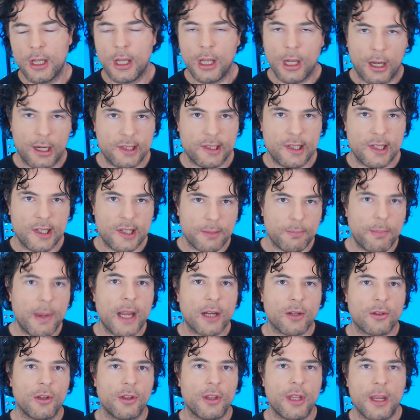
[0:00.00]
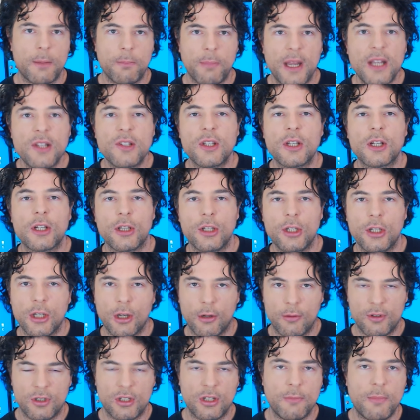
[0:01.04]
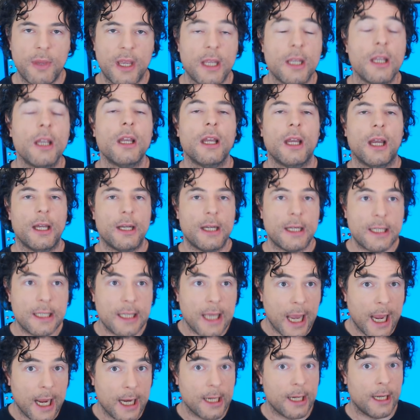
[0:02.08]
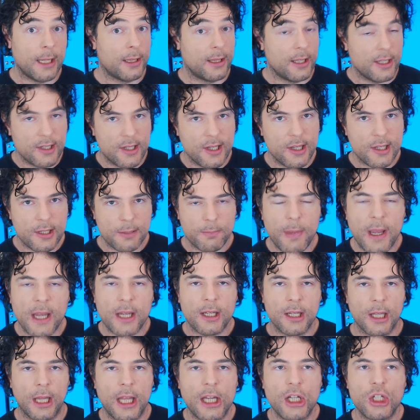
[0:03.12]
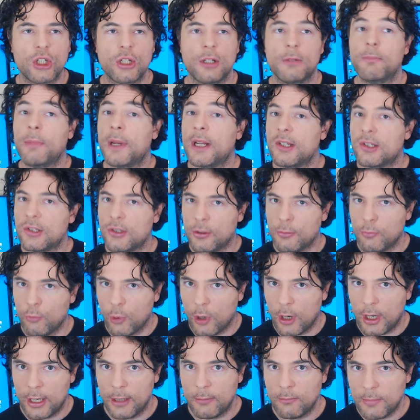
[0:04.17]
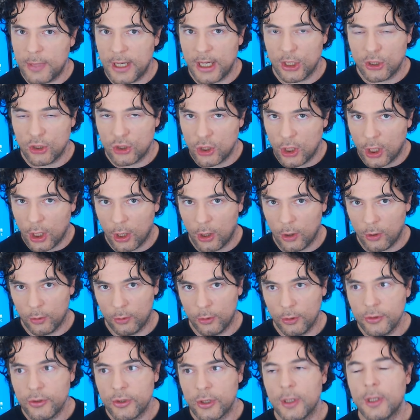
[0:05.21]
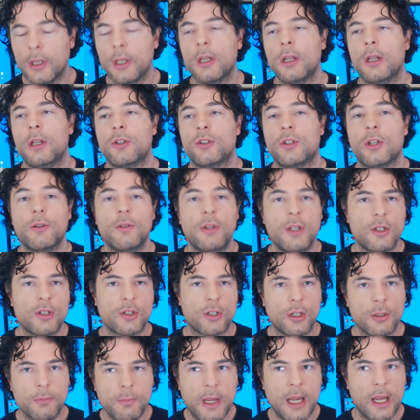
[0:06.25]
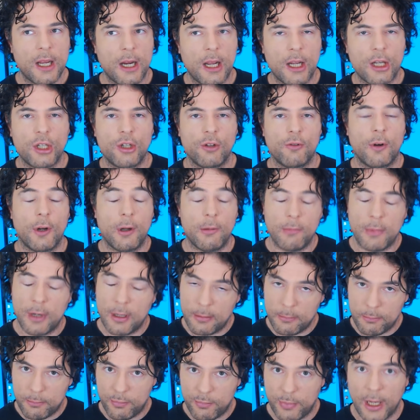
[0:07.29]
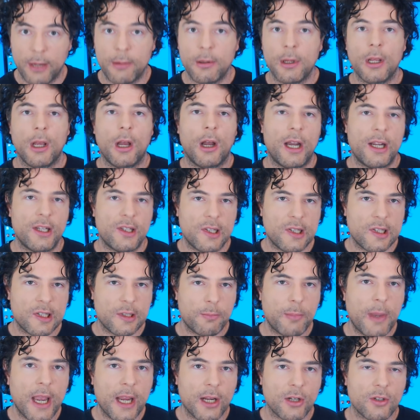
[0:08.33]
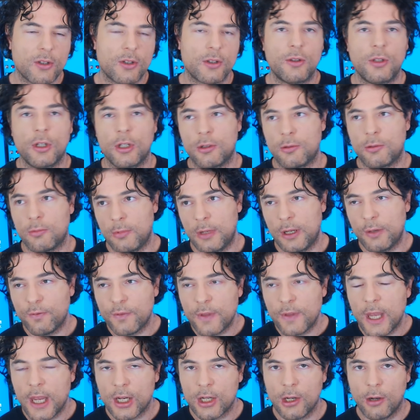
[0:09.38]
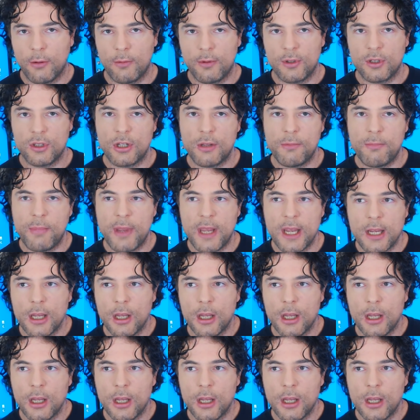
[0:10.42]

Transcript: I suspect that they're basically going to be, and again, this is speculation based on what I'm being told, so this could be inaccurate, but I suspect that if they're going to be